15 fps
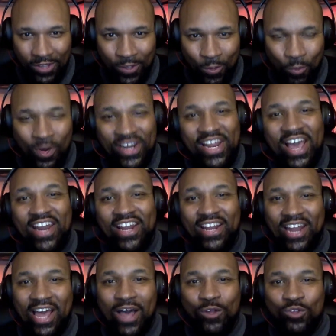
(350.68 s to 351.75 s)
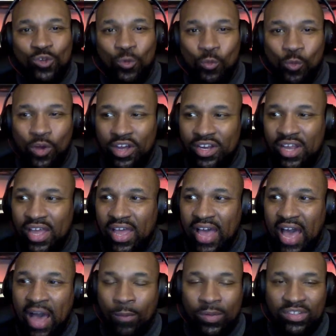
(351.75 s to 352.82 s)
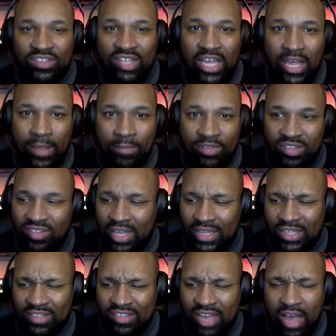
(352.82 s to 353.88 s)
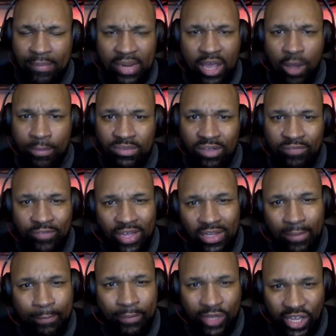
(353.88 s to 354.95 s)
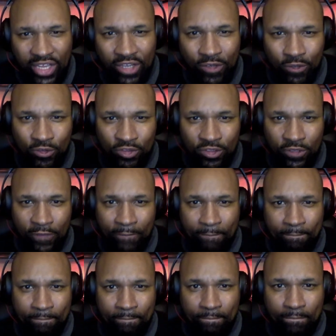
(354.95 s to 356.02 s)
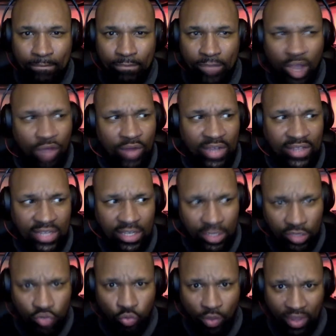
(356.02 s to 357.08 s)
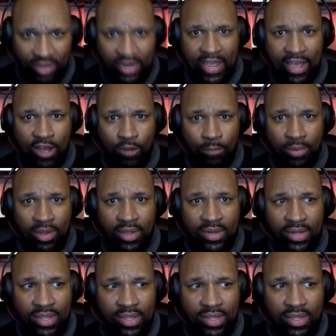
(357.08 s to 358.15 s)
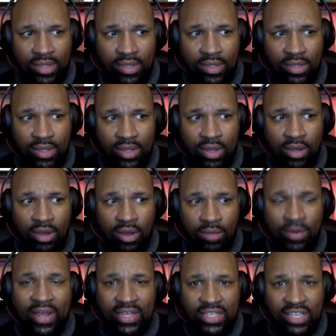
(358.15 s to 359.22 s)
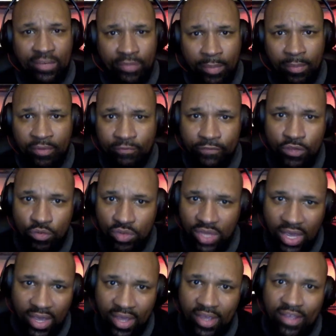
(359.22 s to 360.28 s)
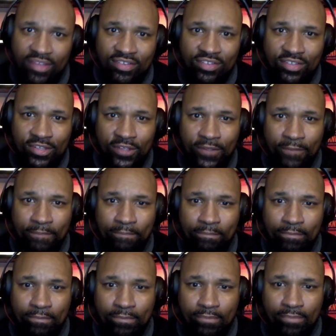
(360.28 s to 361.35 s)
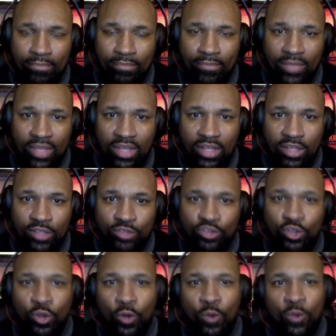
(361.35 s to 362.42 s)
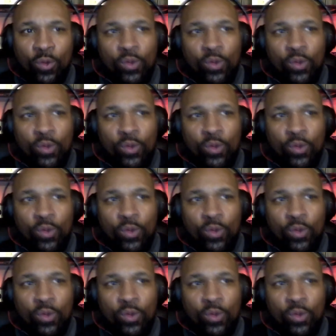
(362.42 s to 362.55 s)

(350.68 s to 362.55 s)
We're not allowed to want our team to take the time to help develop players. All right, they're this way now, but all right, give them a few years. So,